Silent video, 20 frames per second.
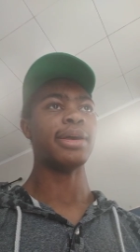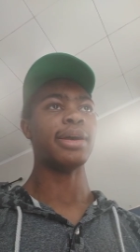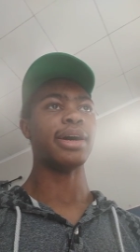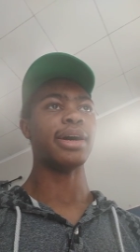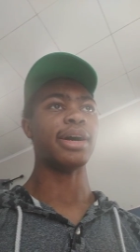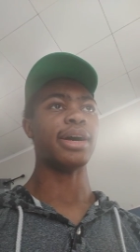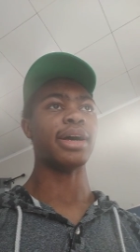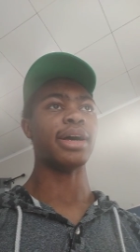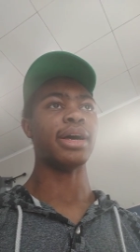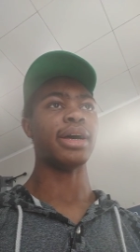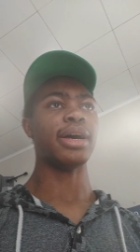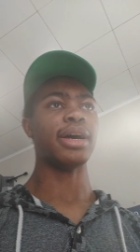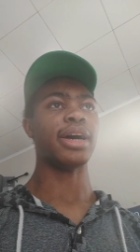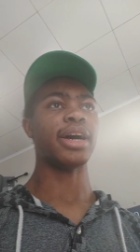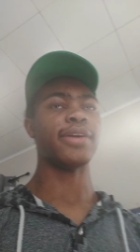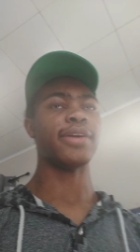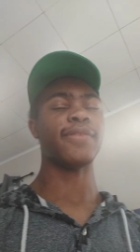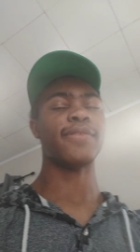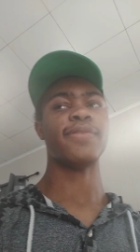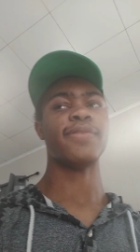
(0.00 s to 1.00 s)
Uh,
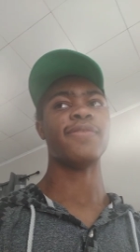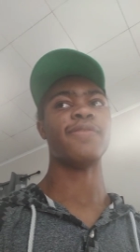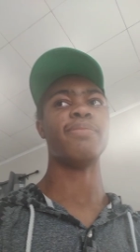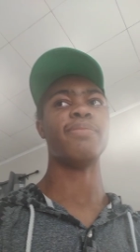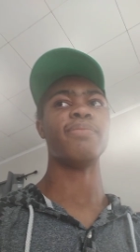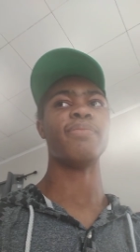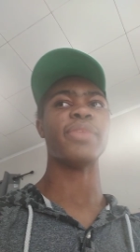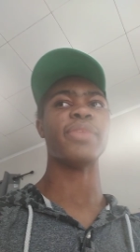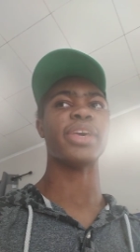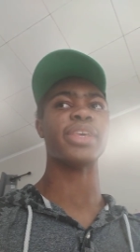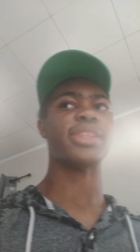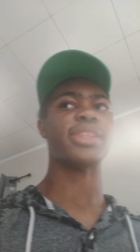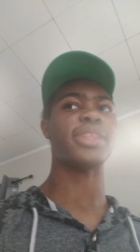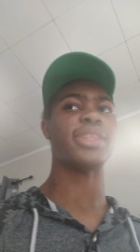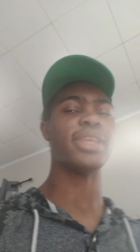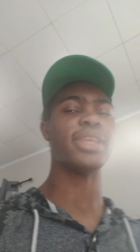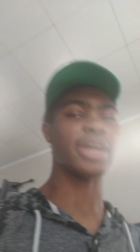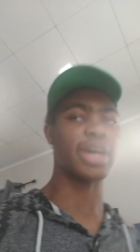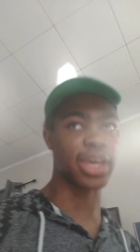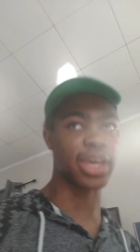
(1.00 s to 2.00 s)
I've I
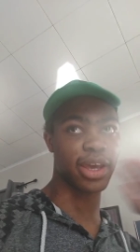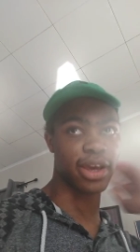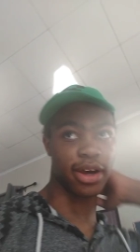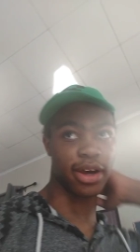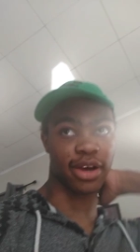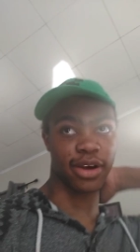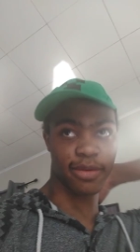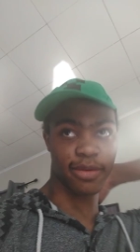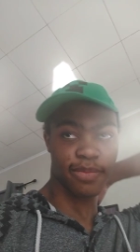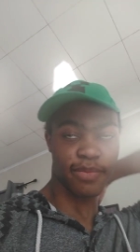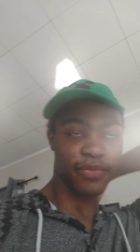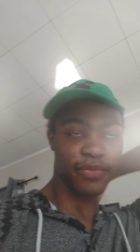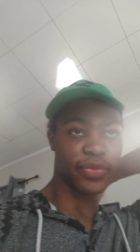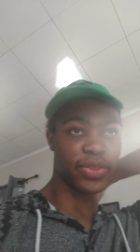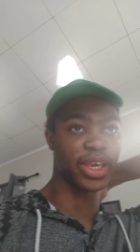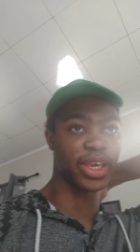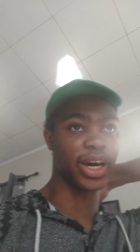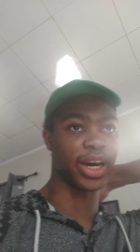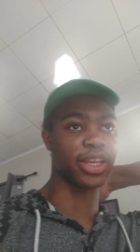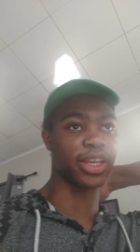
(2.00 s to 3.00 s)
I uh,
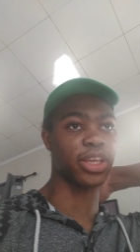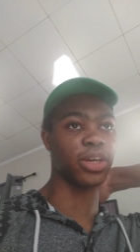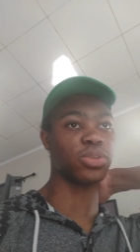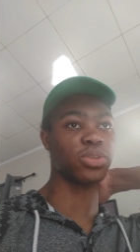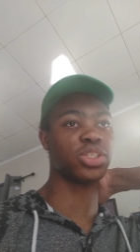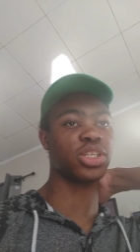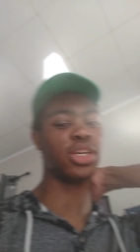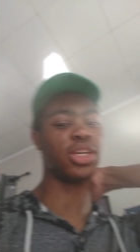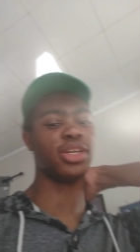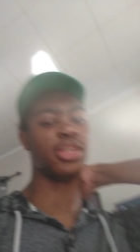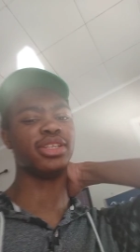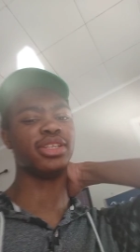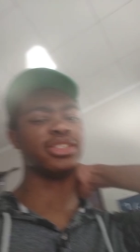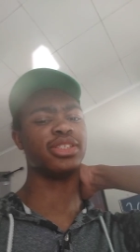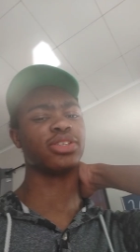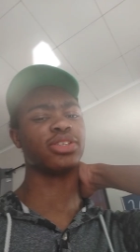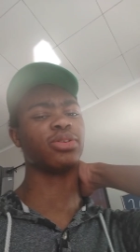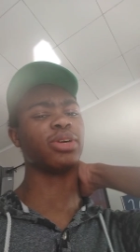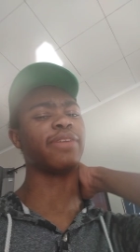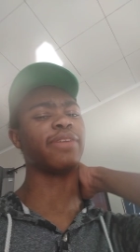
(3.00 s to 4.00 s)
got
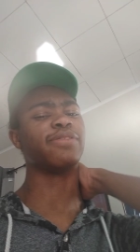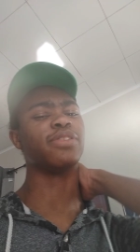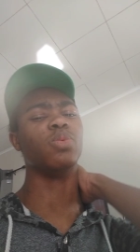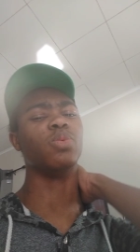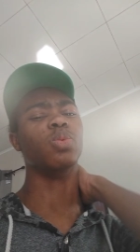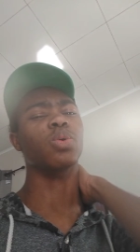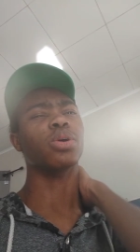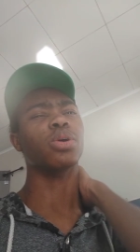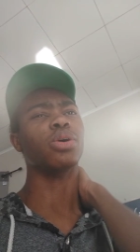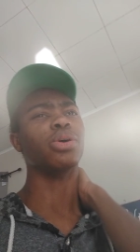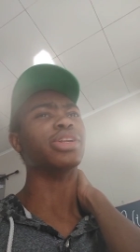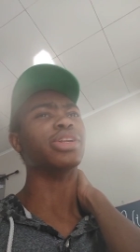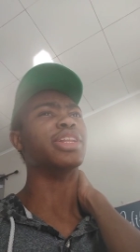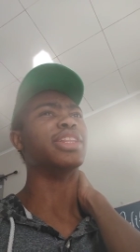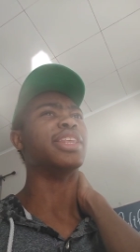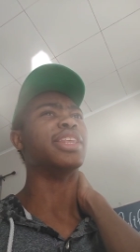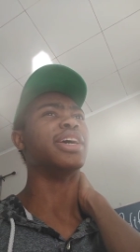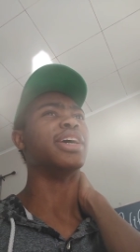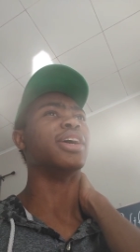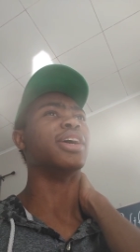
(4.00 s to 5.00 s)
Yoshi's Crafted World in
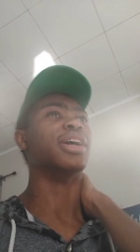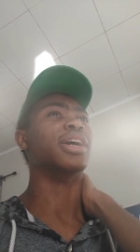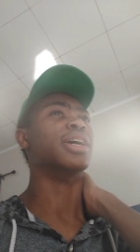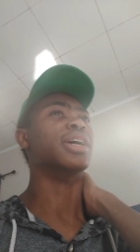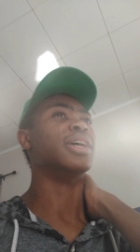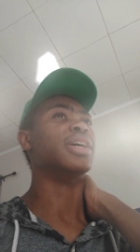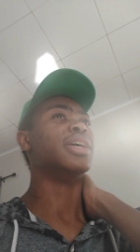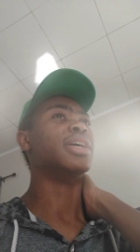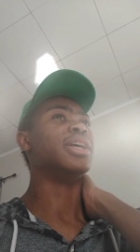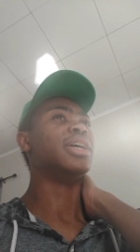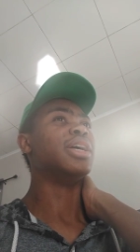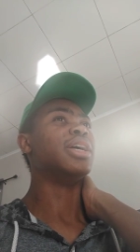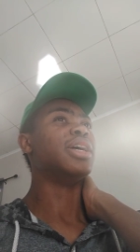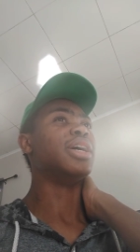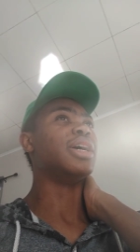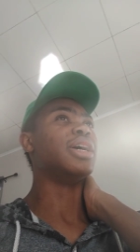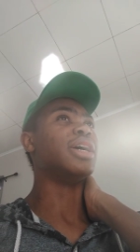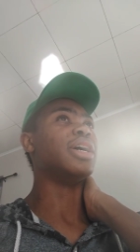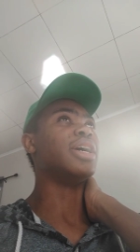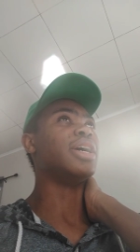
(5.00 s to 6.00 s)
there.
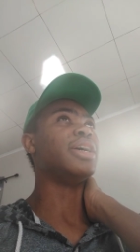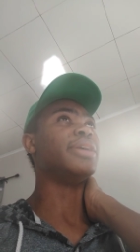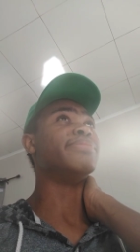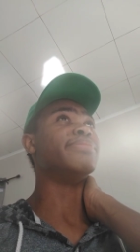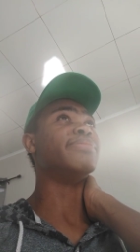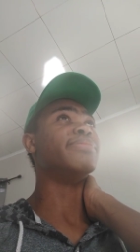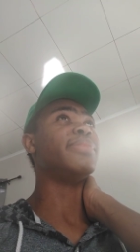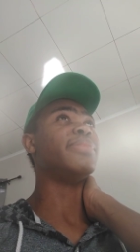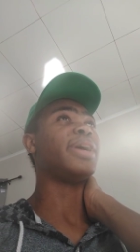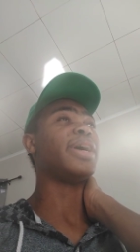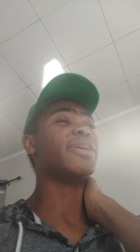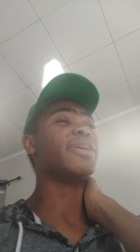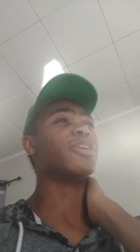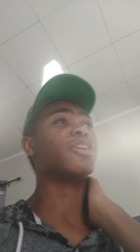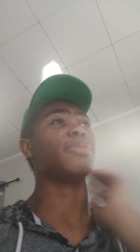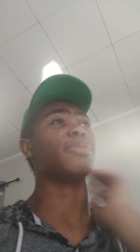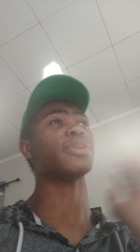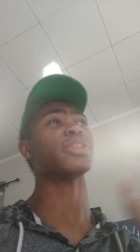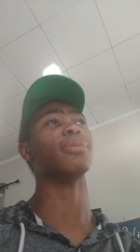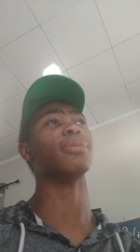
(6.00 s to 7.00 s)
Uh, I heard
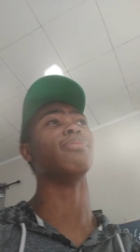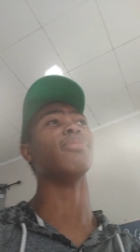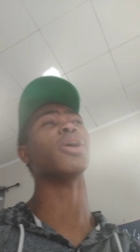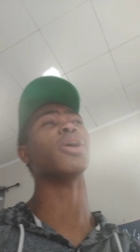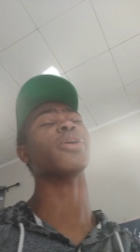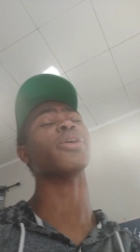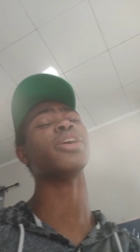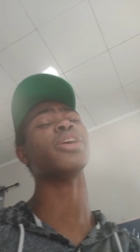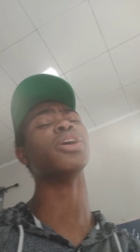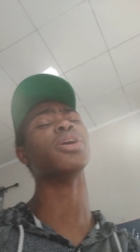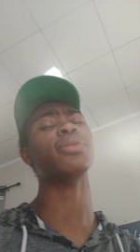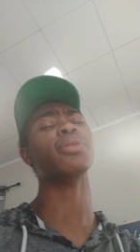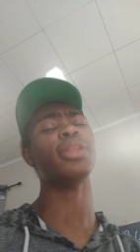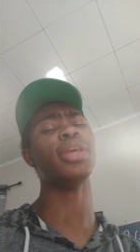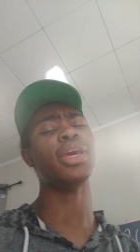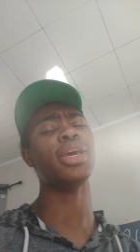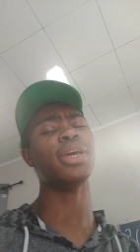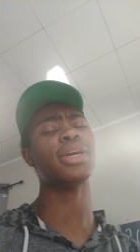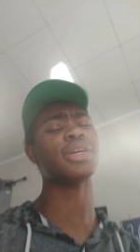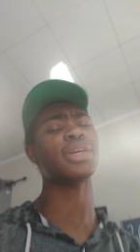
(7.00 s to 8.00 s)
about the Mario
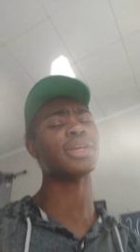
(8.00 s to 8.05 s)
leak